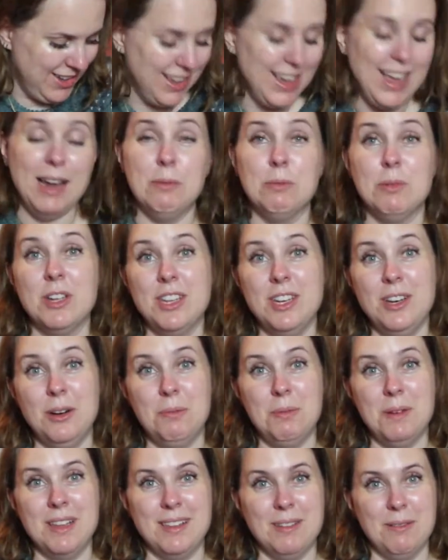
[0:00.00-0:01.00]
I'm really
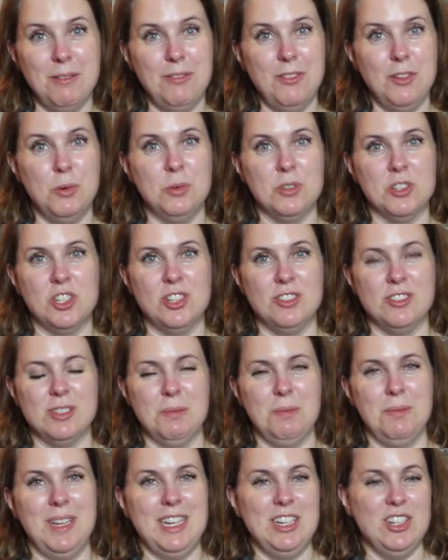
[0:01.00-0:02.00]
hoping some of you will show
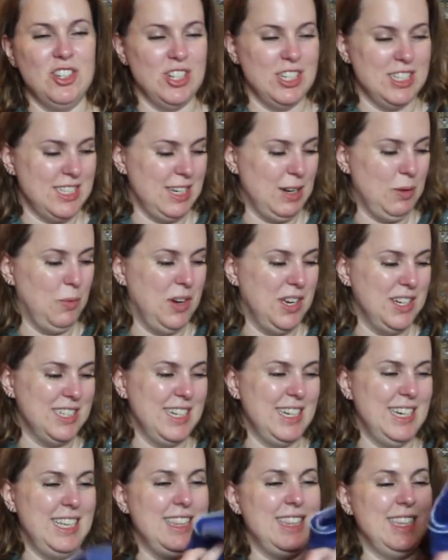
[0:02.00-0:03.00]
some interest and want
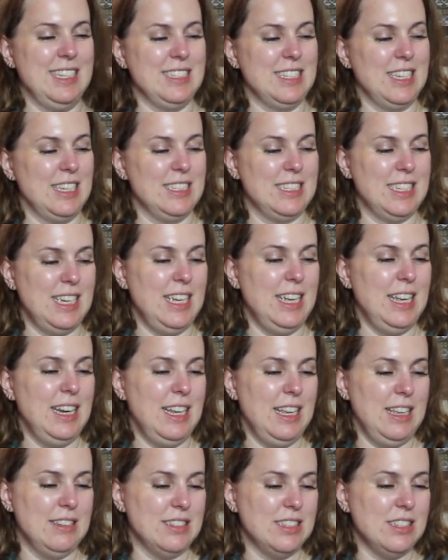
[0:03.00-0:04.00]
to knit this because it
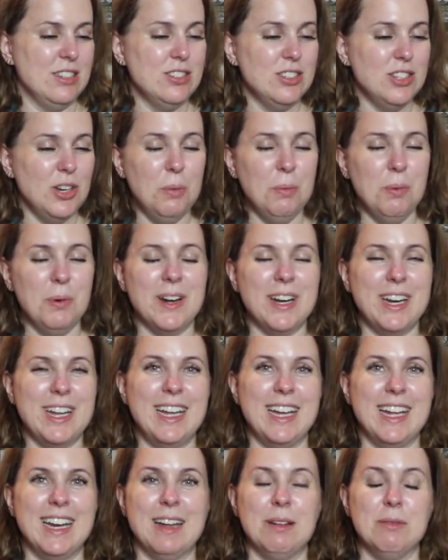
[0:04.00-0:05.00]
is so
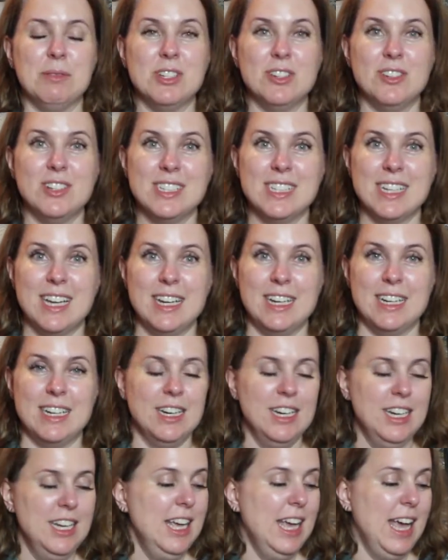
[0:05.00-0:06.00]
pretty and I'm so excited.
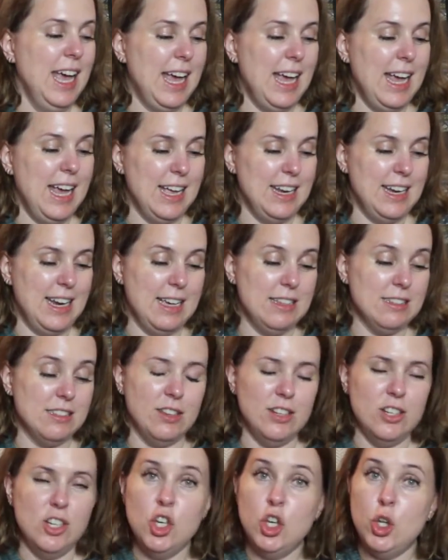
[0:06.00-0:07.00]
And as
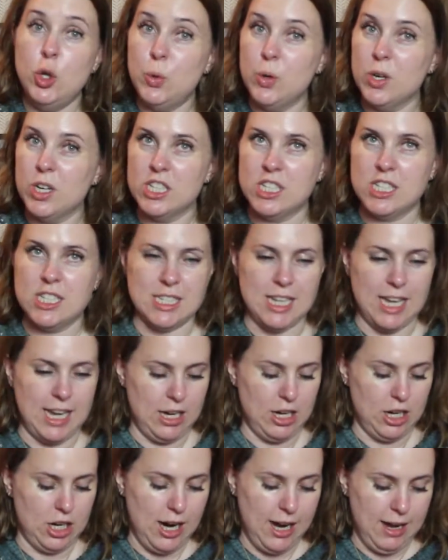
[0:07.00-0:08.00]
a newer
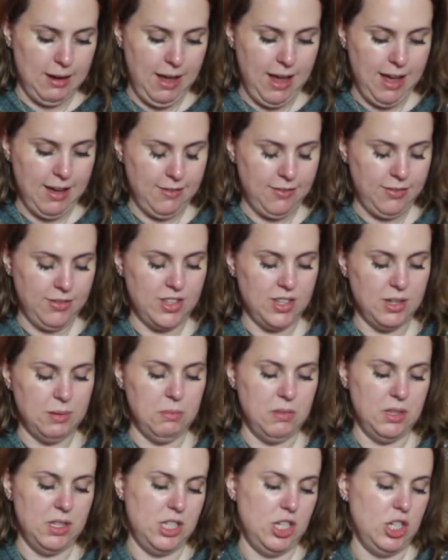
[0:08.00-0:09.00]
designer, I have
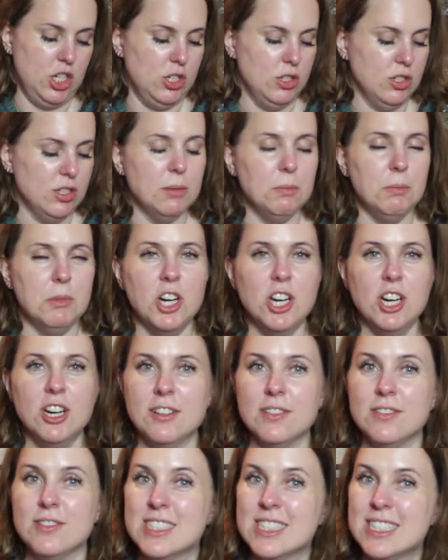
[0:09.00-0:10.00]
some
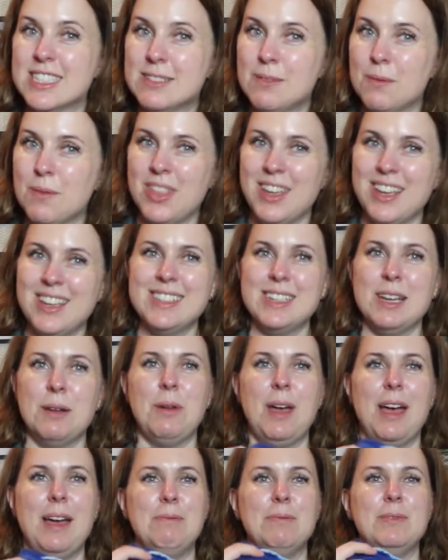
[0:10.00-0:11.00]
nerves, some things
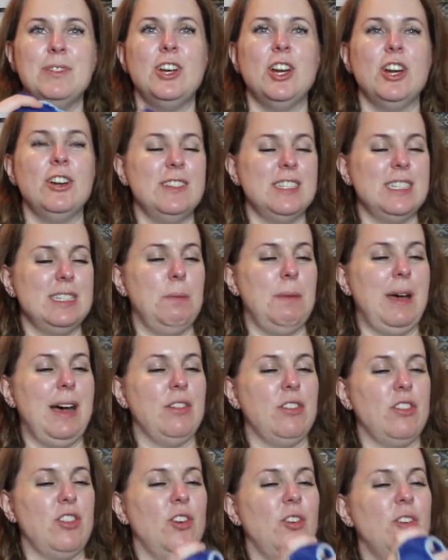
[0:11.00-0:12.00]
I'm nervous
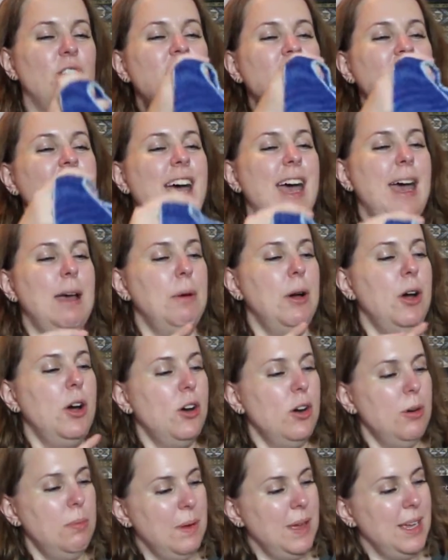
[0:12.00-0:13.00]
about. So I'm
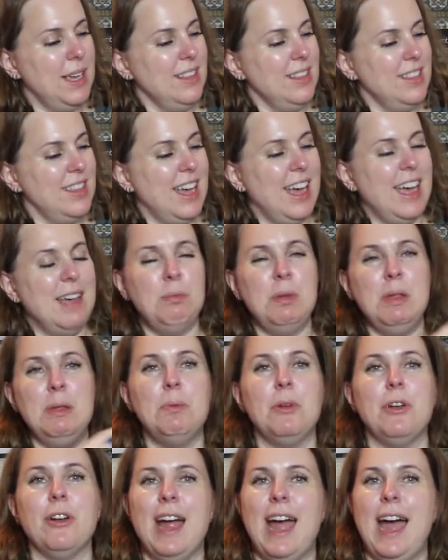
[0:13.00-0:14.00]
hoping that
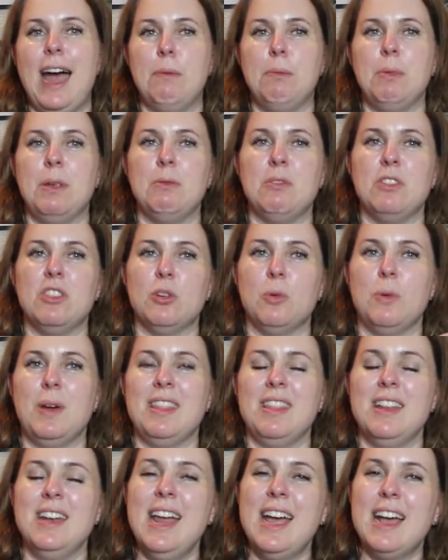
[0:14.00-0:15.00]
people are happy with the way
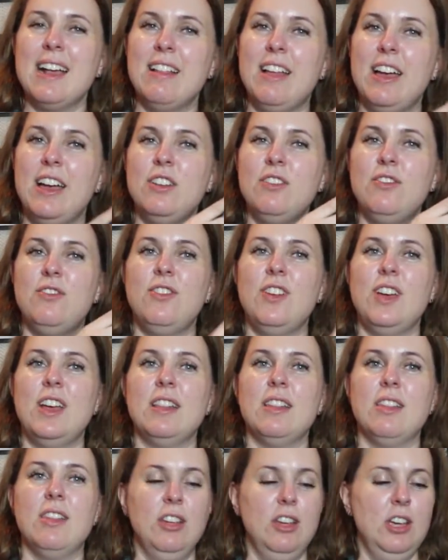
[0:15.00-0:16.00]
the neckline
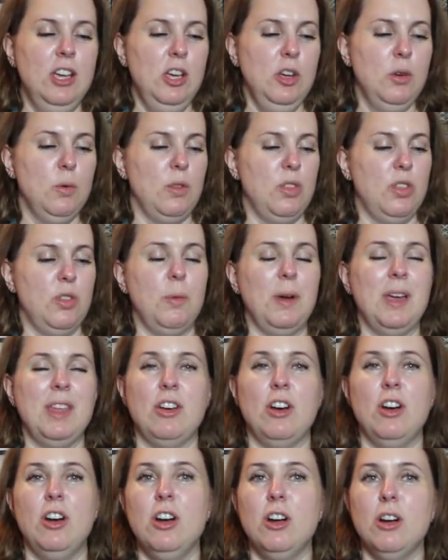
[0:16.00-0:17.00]
fits, with the way
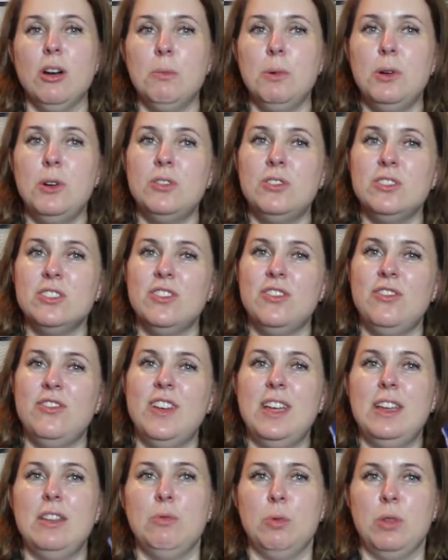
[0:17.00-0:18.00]
the armholes
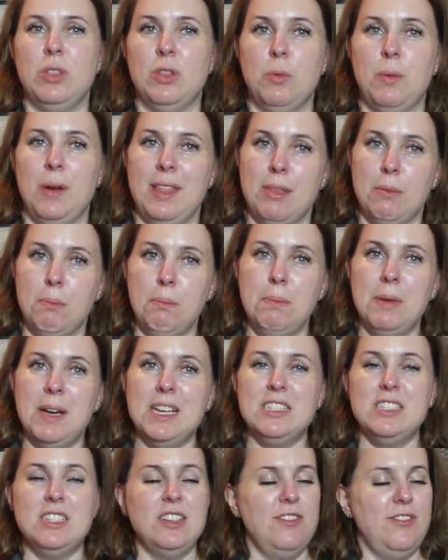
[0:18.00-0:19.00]
fit, with the way the
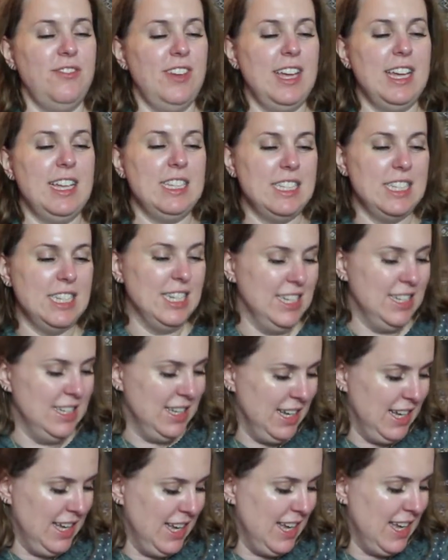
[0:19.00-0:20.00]
bust fits.
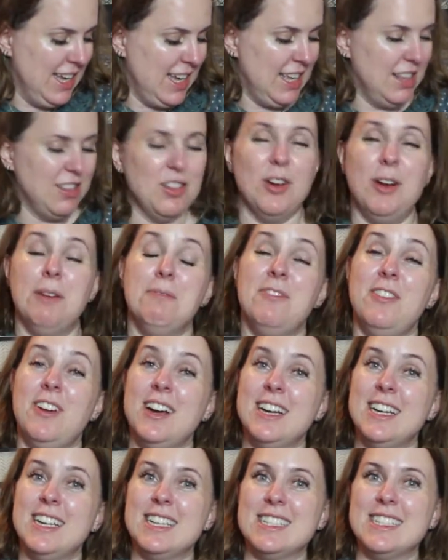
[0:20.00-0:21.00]
And so I'm
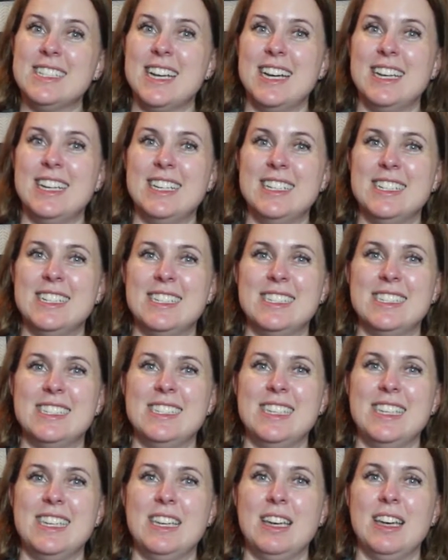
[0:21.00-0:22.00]
very excited to
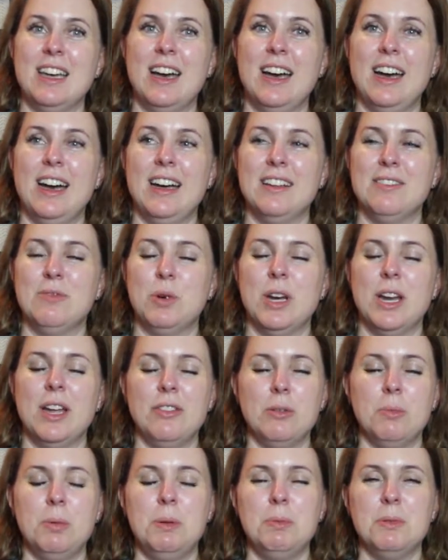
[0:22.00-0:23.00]
see what
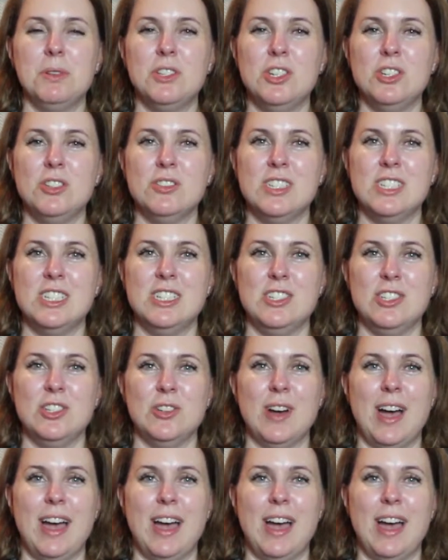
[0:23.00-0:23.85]
other people choose to do.